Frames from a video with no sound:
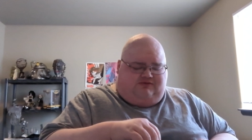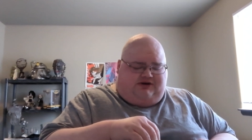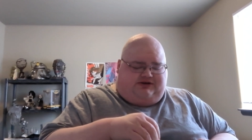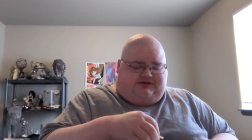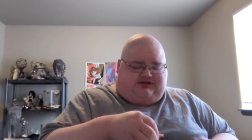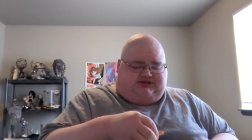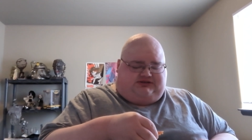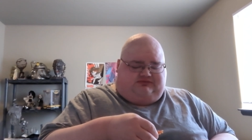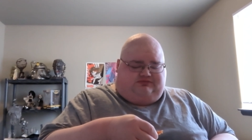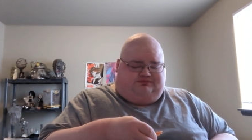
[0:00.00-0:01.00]
where
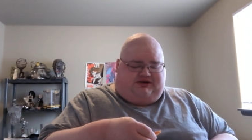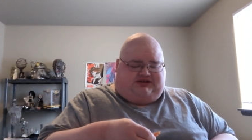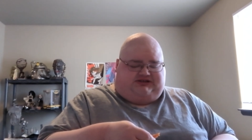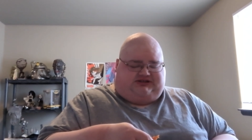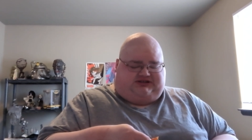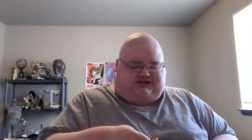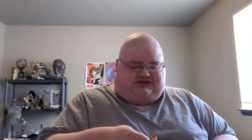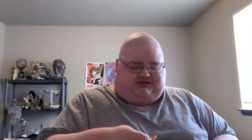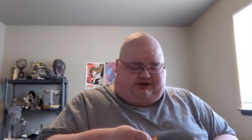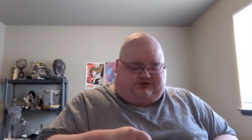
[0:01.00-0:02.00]
this pizza
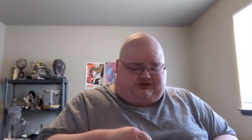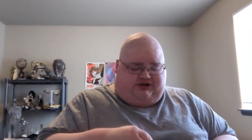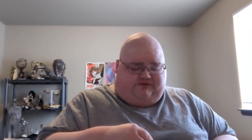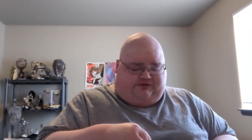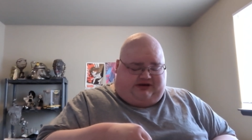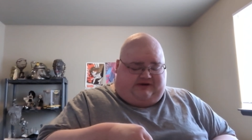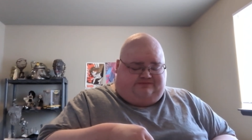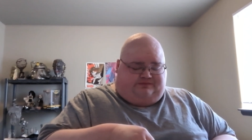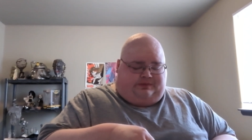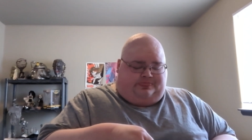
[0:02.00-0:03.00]
succeeds the most, though, for me,
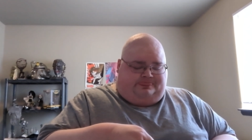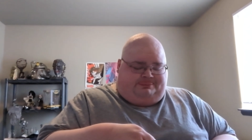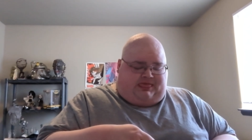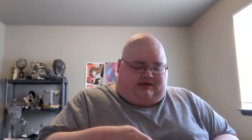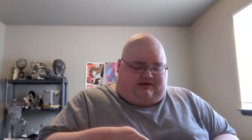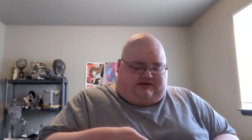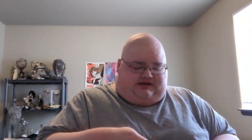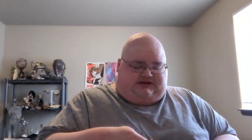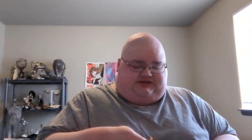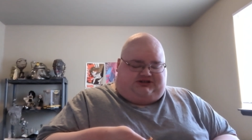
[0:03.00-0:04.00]

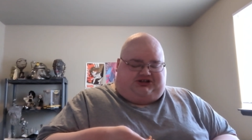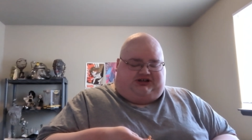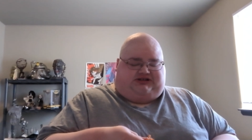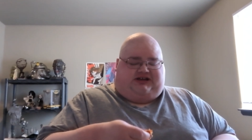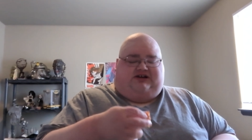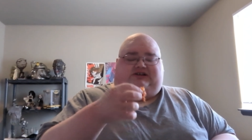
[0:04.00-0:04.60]
is the cheese. Like, here,